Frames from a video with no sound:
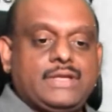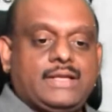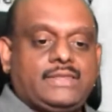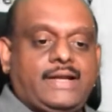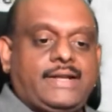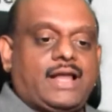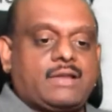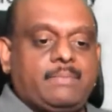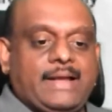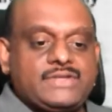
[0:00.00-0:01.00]
the
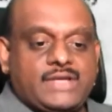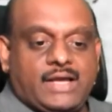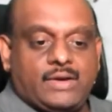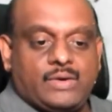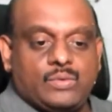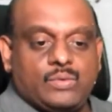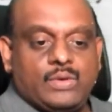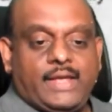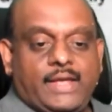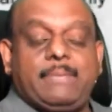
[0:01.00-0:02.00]
dark bands have
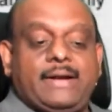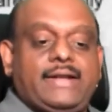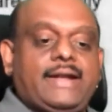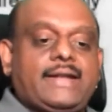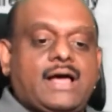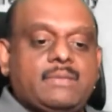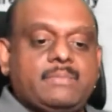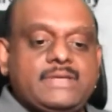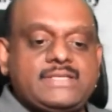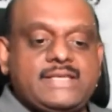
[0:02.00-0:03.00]
abundant
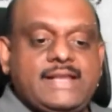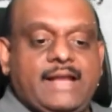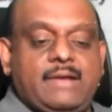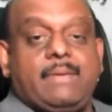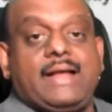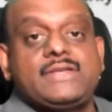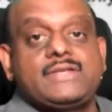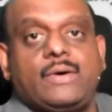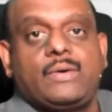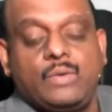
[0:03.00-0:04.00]
RBC, light bands have